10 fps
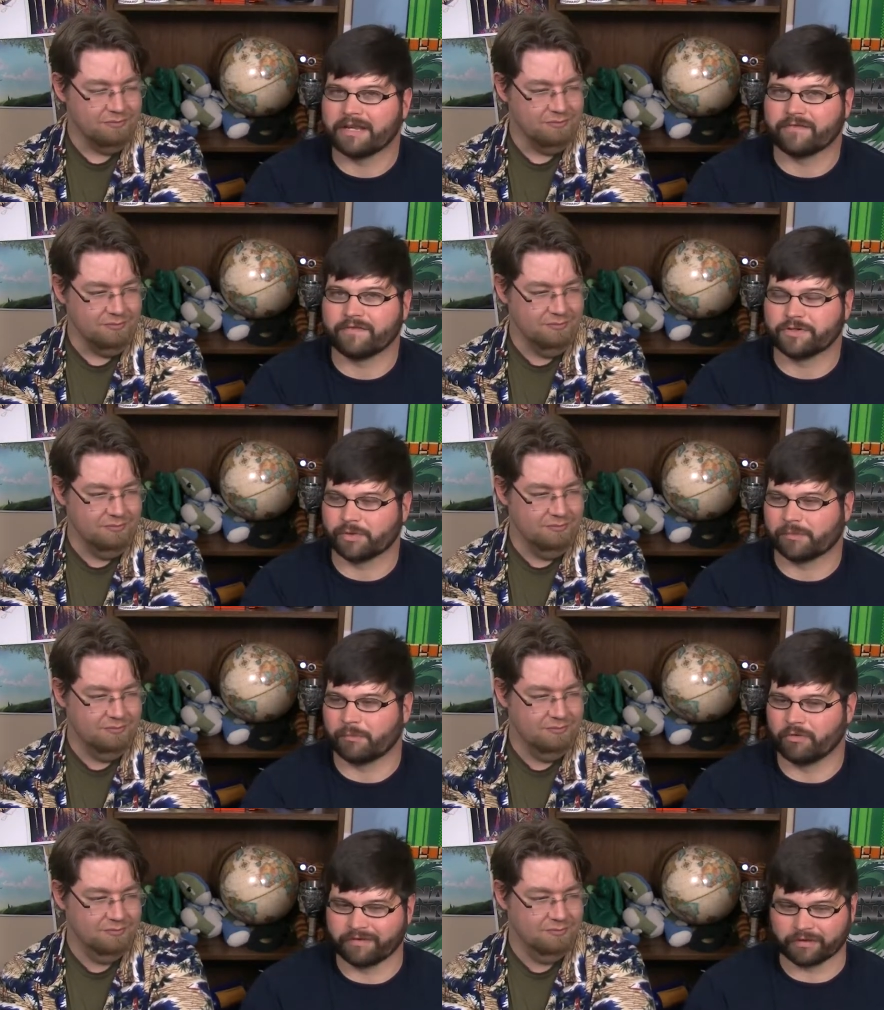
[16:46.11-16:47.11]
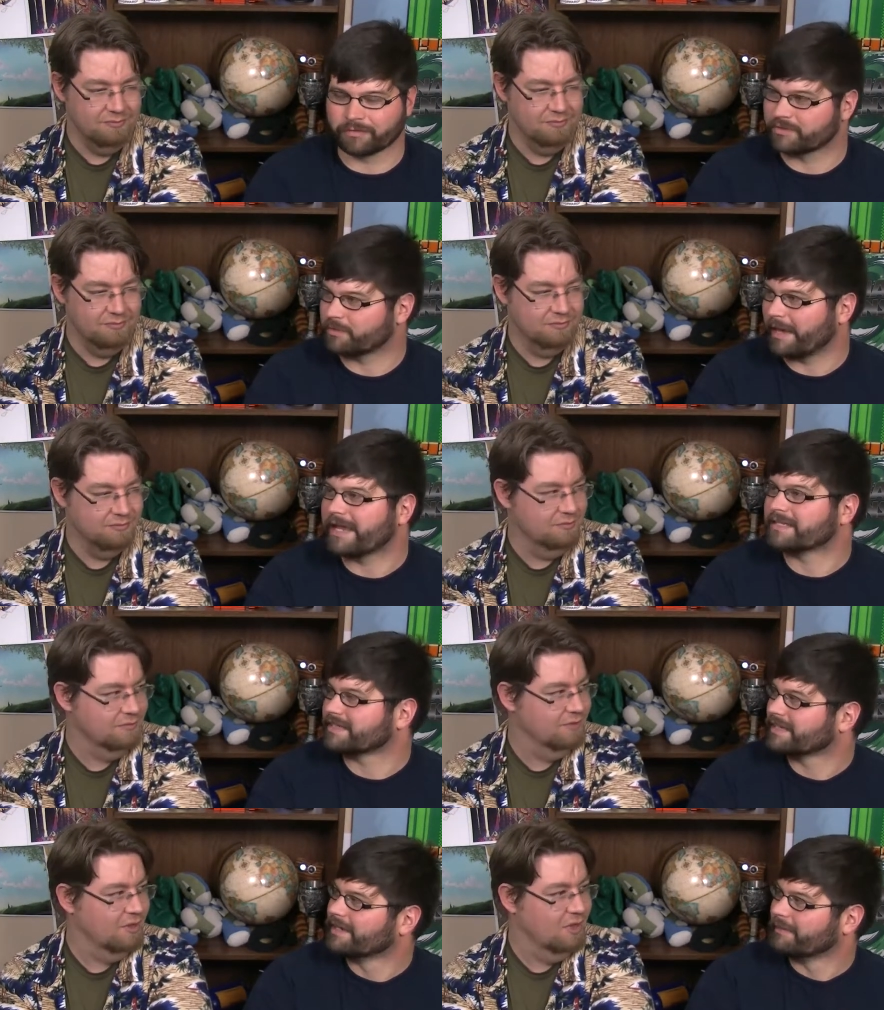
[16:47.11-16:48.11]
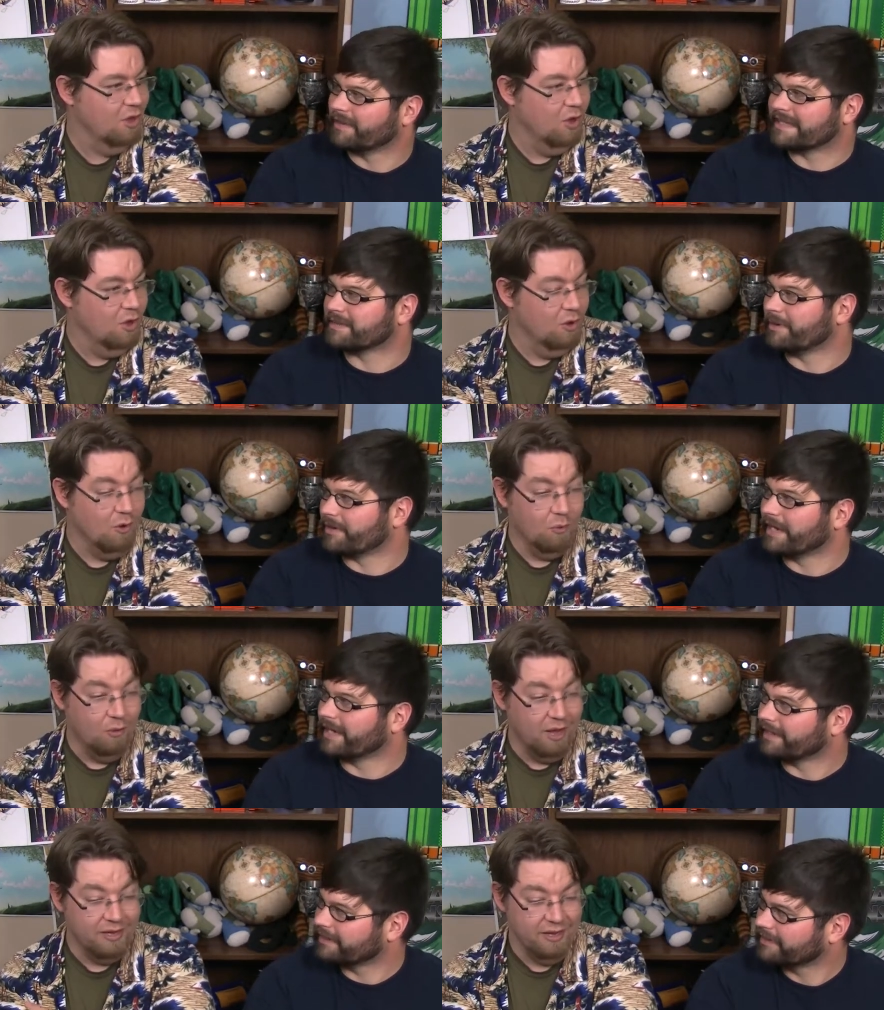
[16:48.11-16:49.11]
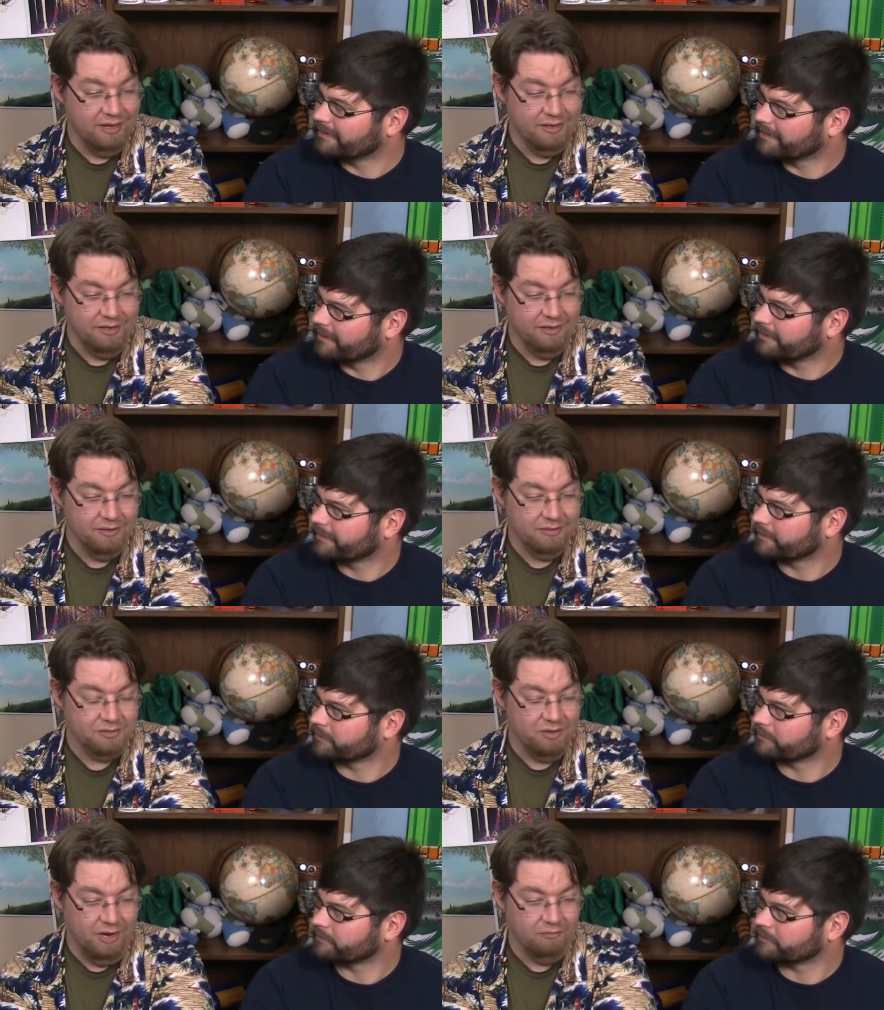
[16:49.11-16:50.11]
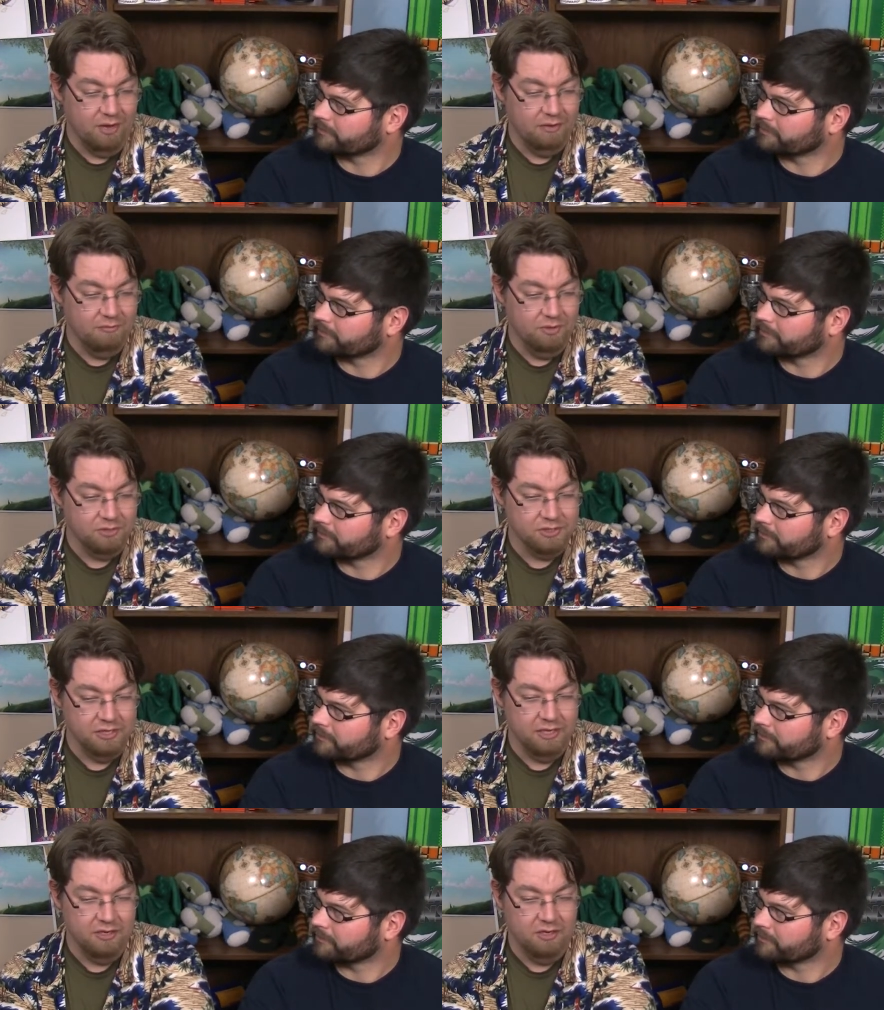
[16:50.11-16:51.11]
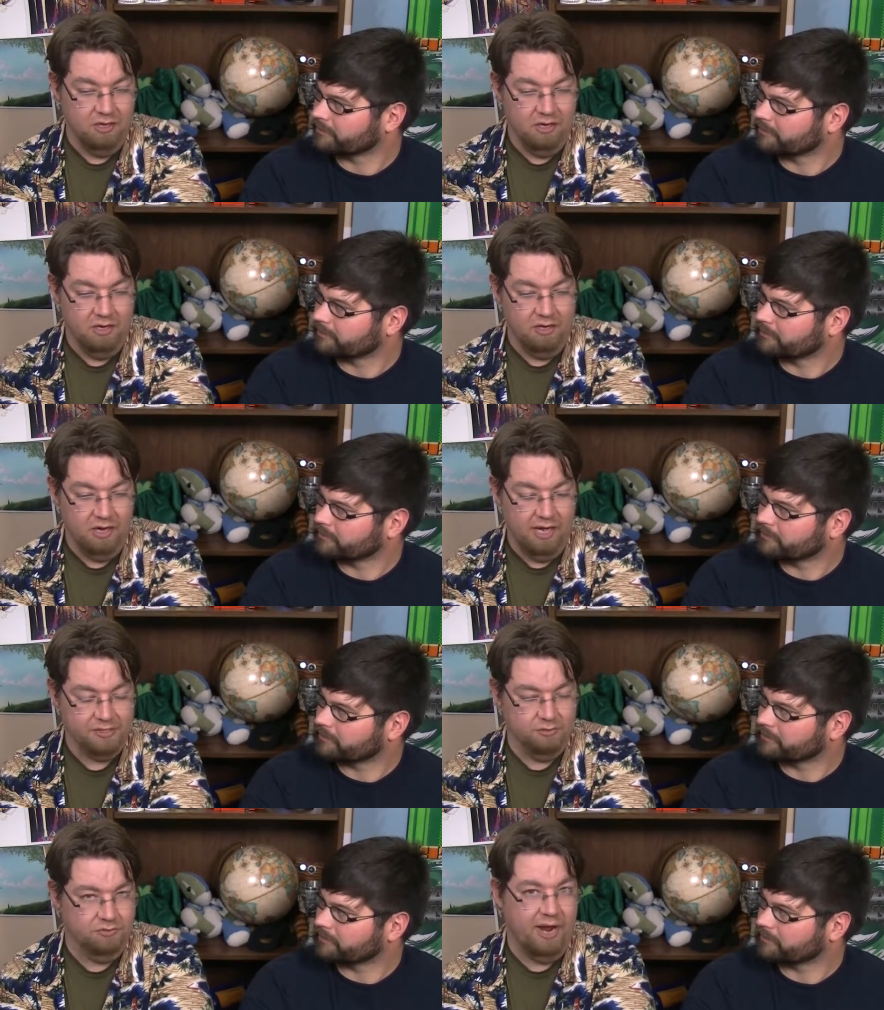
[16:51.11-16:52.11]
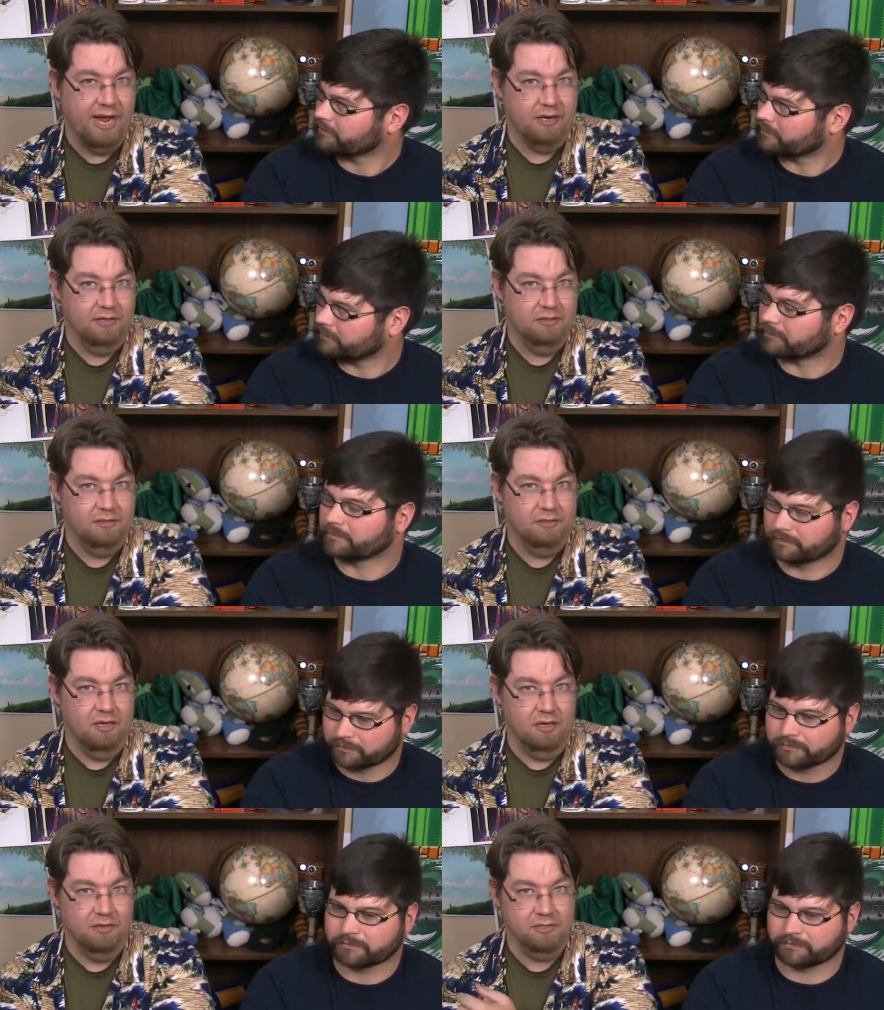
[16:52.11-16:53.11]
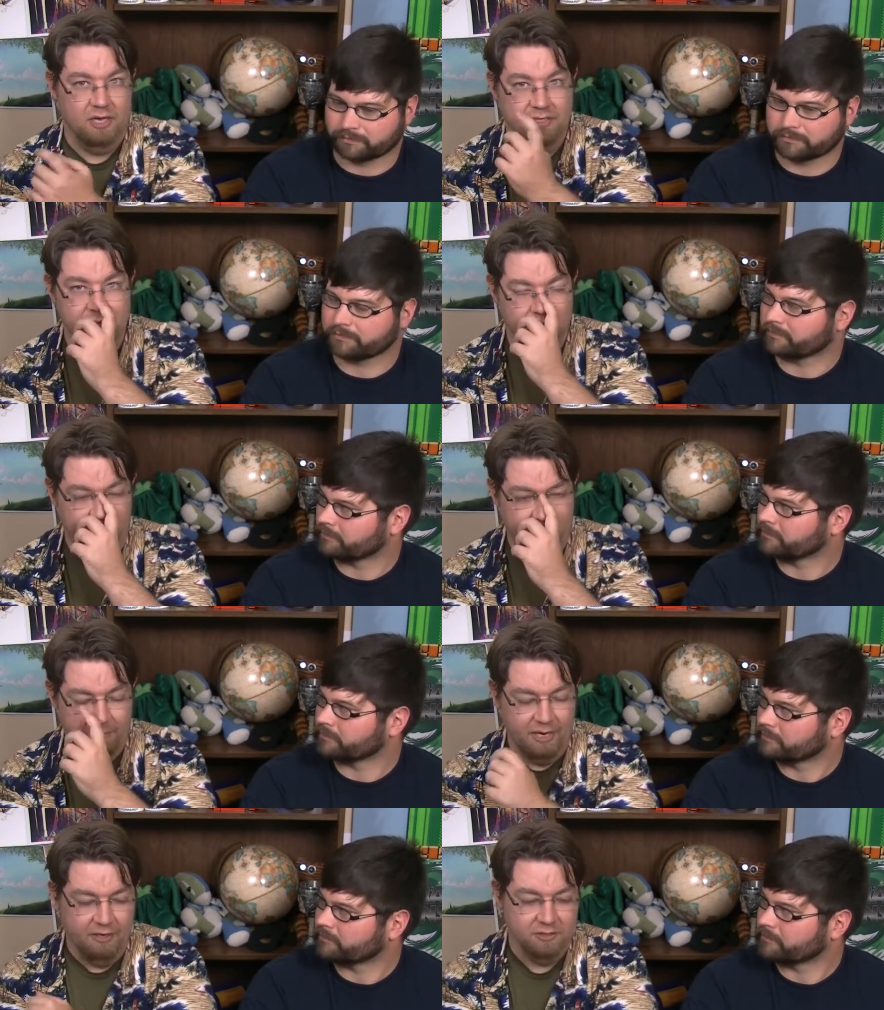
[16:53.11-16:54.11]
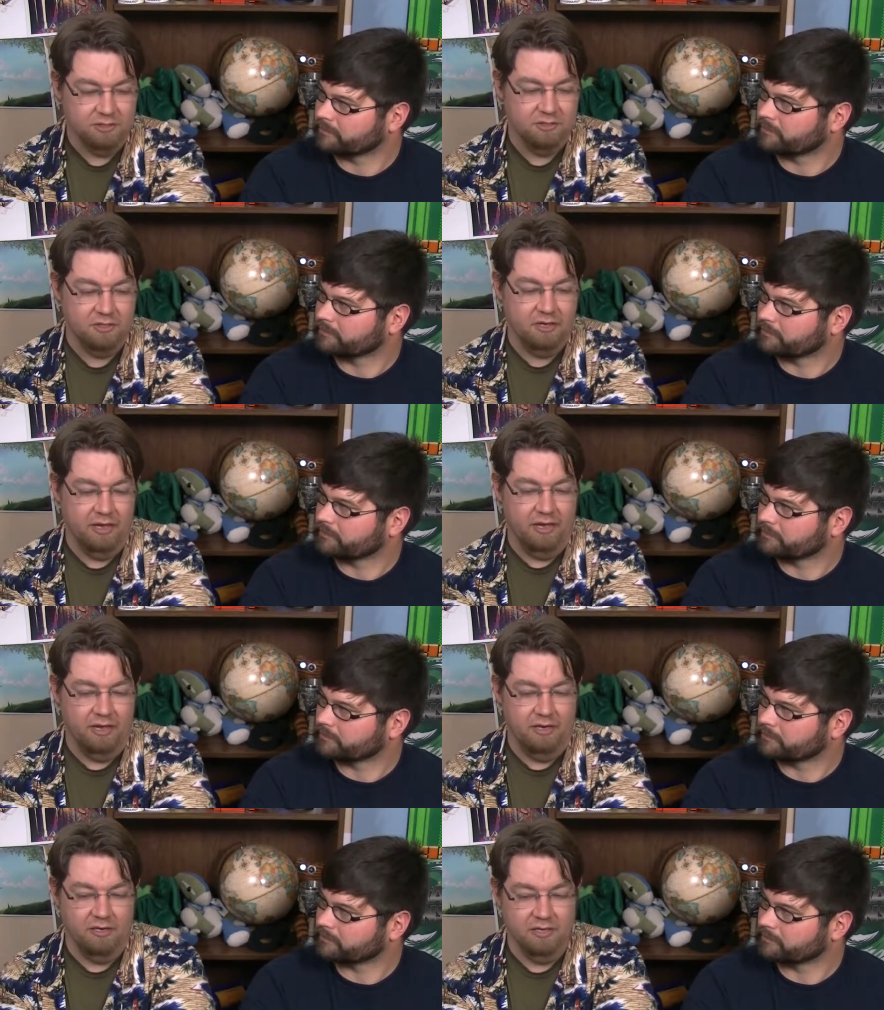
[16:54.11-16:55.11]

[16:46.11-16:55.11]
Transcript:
Speaker 1: individual moving through space, but that's about it. Well, I, I so
Speaker 2: I run mostly on a high school track. Mm. Uh, there's a high school right by my house, and